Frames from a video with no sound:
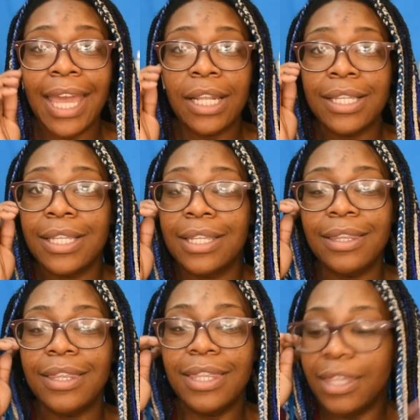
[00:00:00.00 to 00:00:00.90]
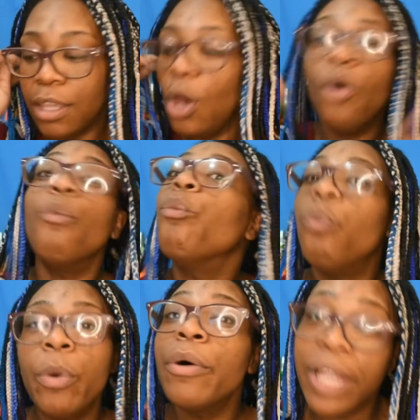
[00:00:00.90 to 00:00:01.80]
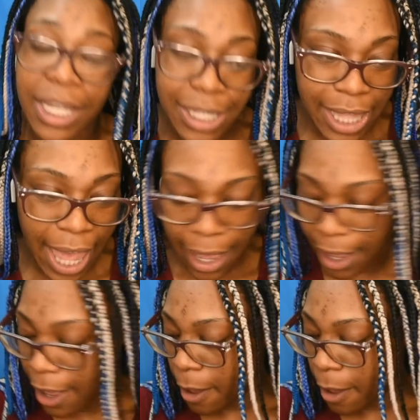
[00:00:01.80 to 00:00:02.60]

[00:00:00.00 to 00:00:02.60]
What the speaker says: and we'll get to that.